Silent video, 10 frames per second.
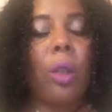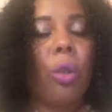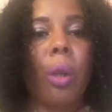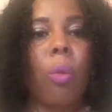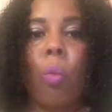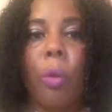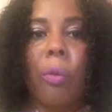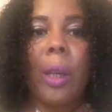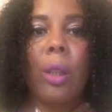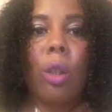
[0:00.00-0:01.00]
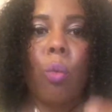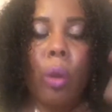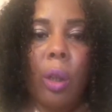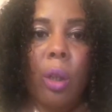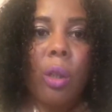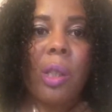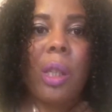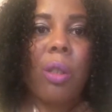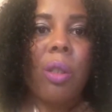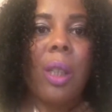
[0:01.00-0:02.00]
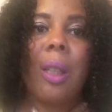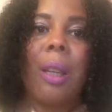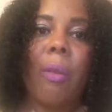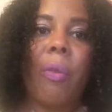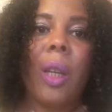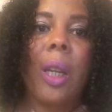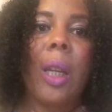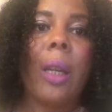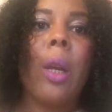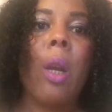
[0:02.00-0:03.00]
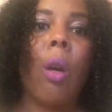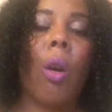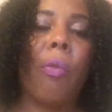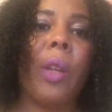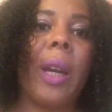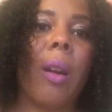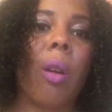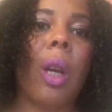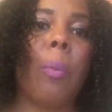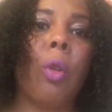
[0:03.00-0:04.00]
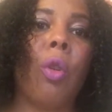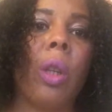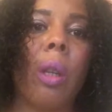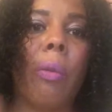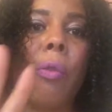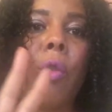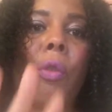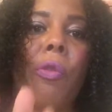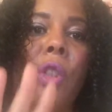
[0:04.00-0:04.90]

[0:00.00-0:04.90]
You don't want that. You want to continuously keep thinking of the outcome you're looking for.